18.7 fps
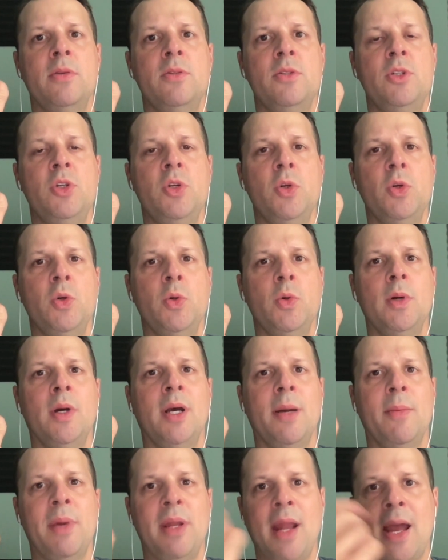to
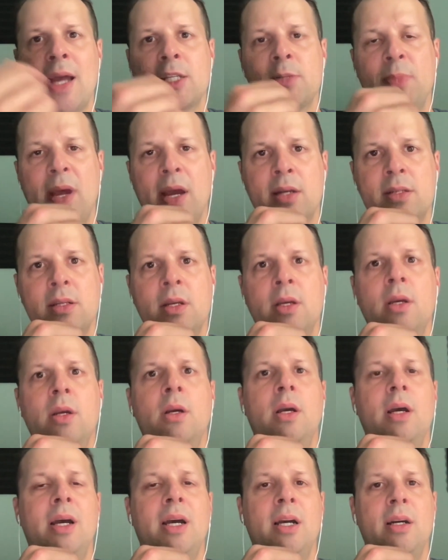an aspect
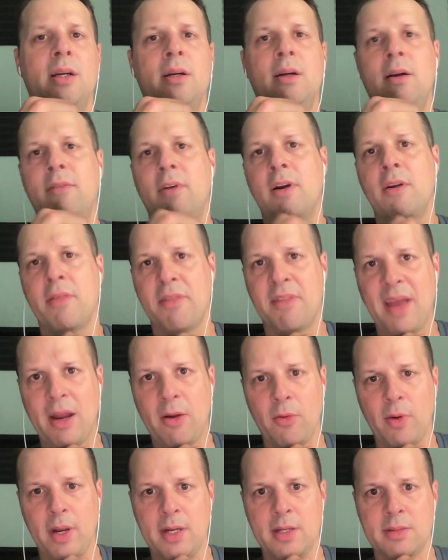of our
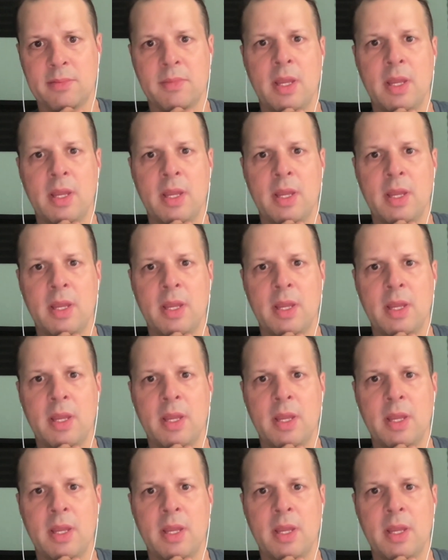thyroid.